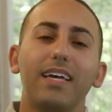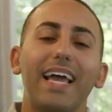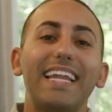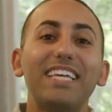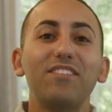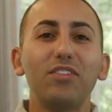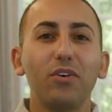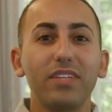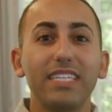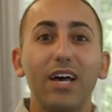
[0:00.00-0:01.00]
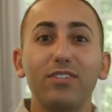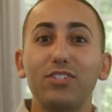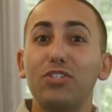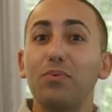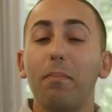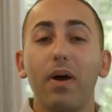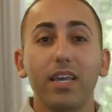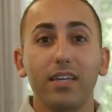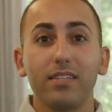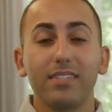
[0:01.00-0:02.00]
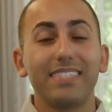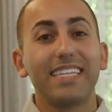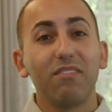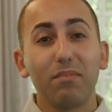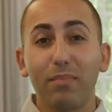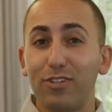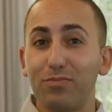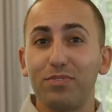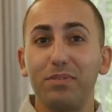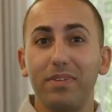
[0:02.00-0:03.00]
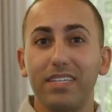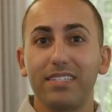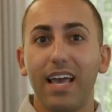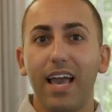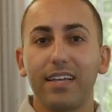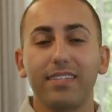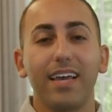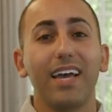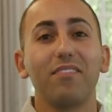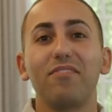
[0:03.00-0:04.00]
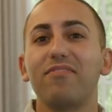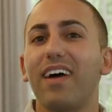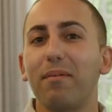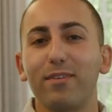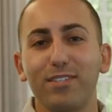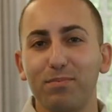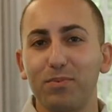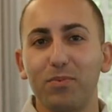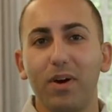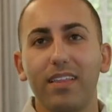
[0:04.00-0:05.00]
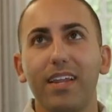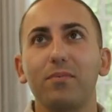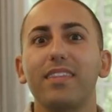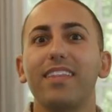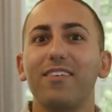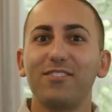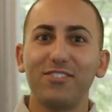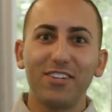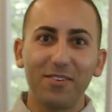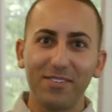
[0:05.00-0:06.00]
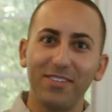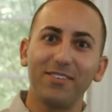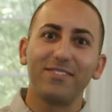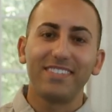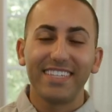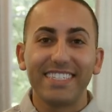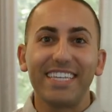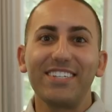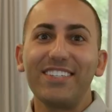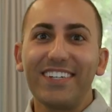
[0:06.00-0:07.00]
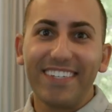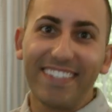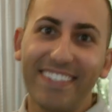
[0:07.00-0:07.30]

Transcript: And even though this house is humongous, seven bedrooms to be exact, I have a fabulous boudoir that I would love to share with you. Let's take a